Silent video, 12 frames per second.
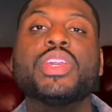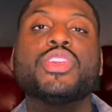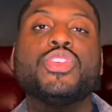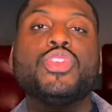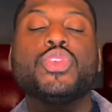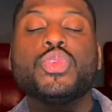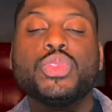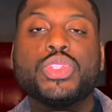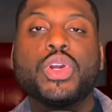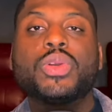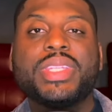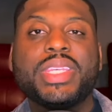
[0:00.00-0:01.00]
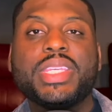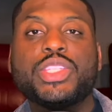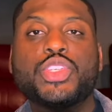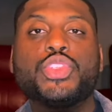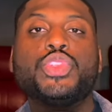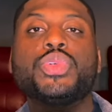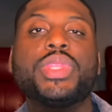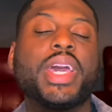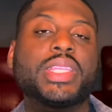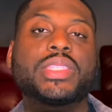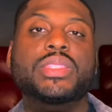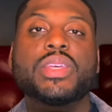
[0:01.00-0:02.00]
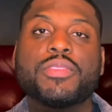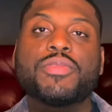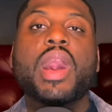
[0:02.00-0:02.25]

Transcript: You don't need to do that stuff.